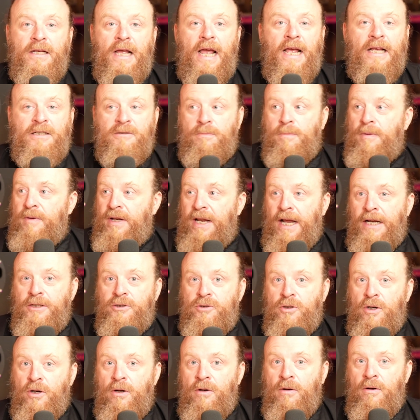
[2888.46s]

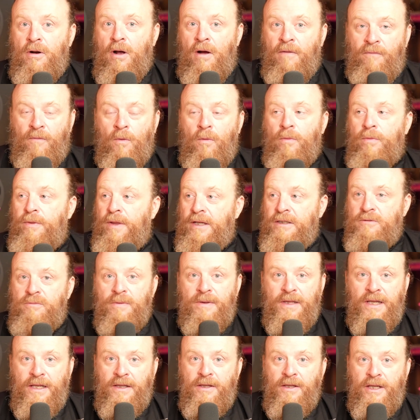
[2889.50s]
explanation of all things
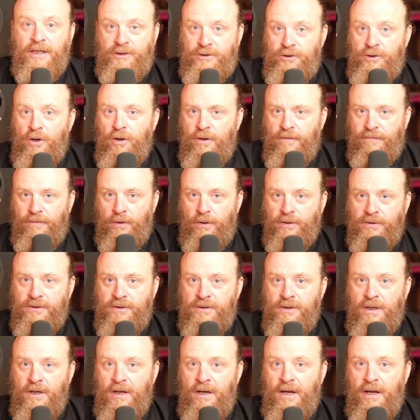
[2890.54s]
within this universe.